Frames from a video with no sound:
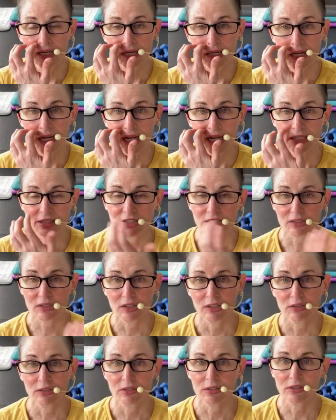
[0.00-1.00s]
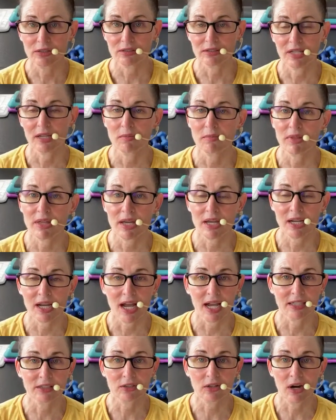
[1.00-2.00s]
I, I just couldn't do the same thing. I
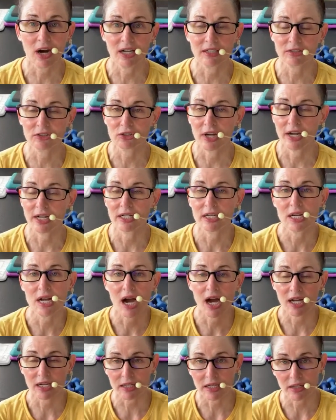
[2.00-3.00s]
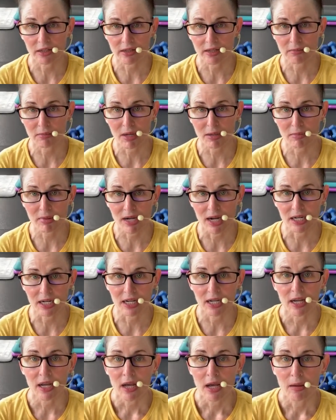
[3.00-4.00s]
had to cross train, not killing my body,